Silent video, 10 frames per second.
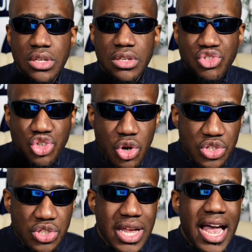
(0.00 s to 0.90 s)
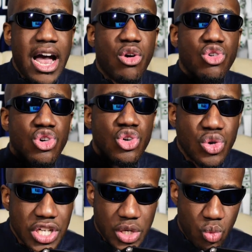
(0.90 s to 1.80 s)
just how good
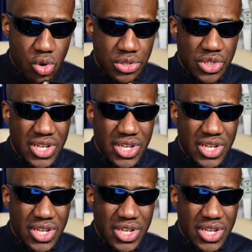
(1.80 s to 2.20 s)
he was